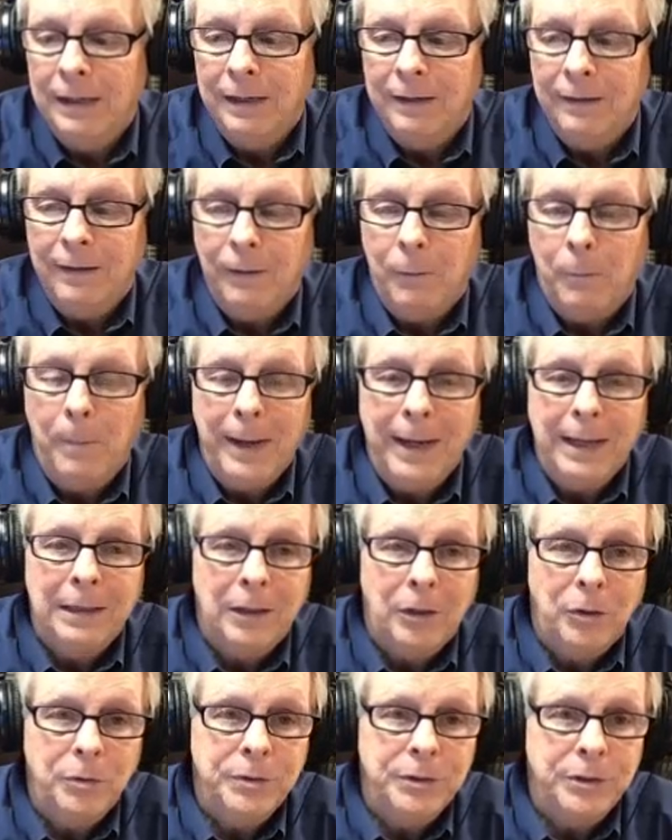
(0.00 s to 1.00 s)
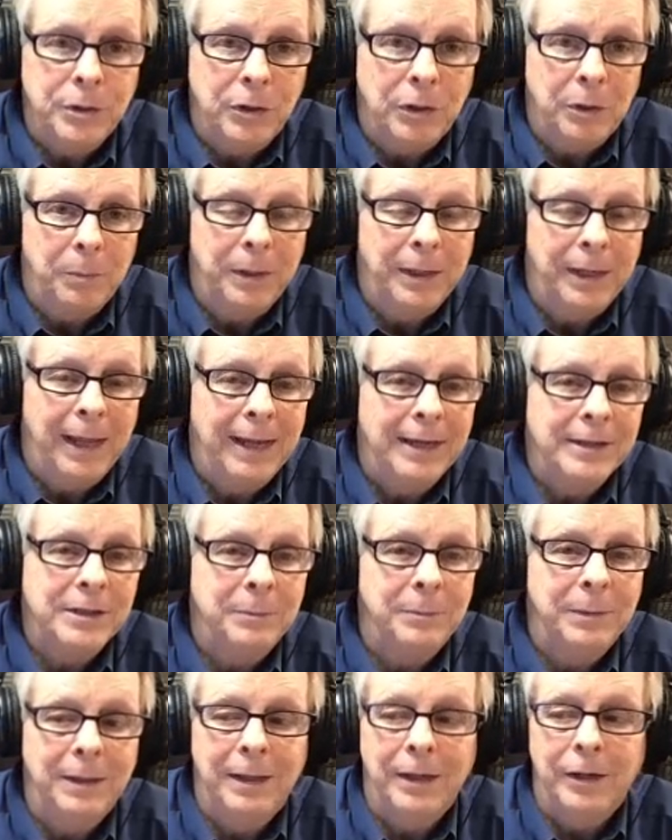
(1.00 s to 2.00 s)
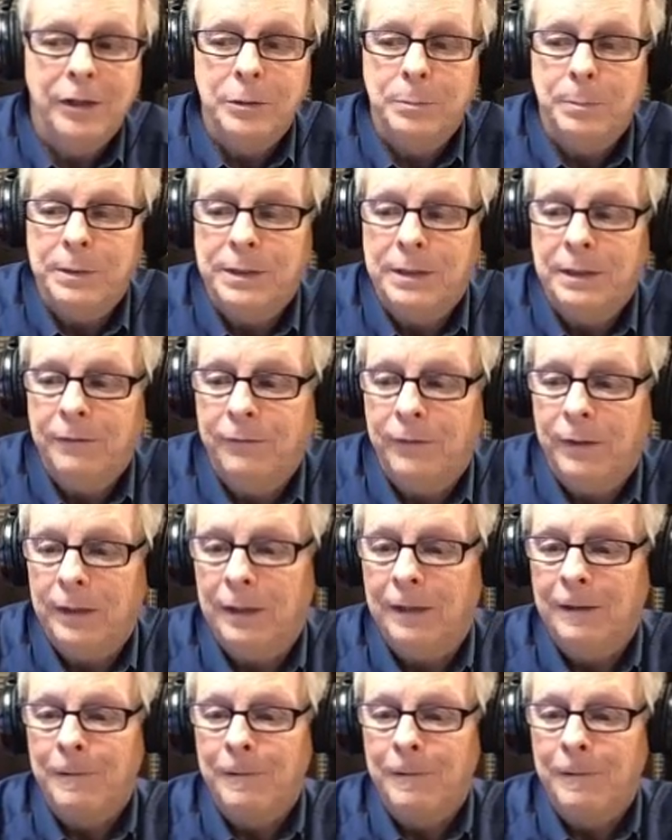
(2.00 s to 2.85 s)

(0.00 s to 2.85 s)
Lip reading: They'll make loans to you, but it has to be very specific.